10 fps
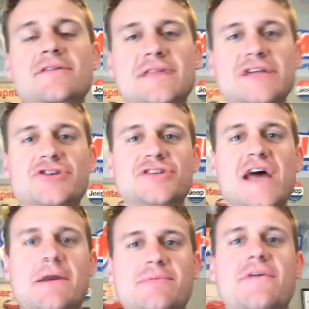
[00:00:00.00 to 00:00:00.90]
That's just to
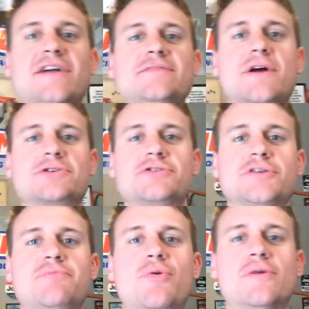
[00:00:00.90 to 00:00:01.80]
help provide some extra
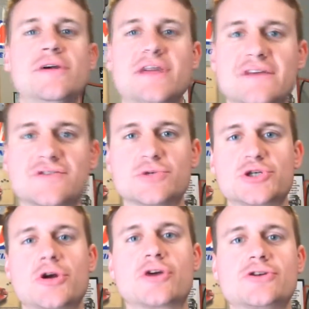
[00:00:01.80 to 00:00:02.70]
support, give some
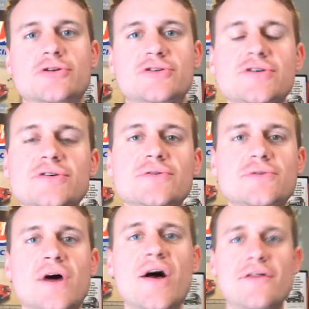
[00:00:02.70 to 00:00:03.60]
structure to
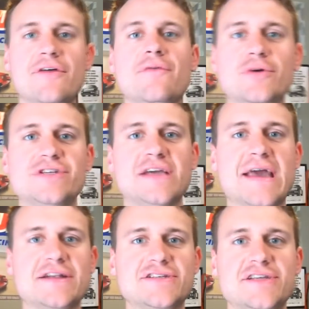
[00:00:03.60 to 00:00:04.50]
the 14
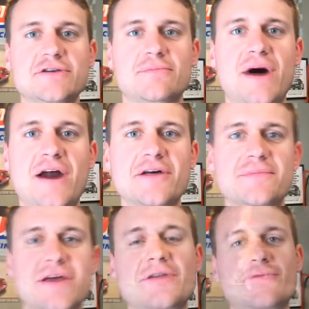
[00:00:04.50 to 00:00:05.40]
gauge steel bottom,
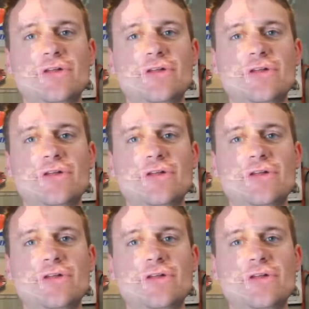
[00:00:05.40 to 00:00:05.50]
and to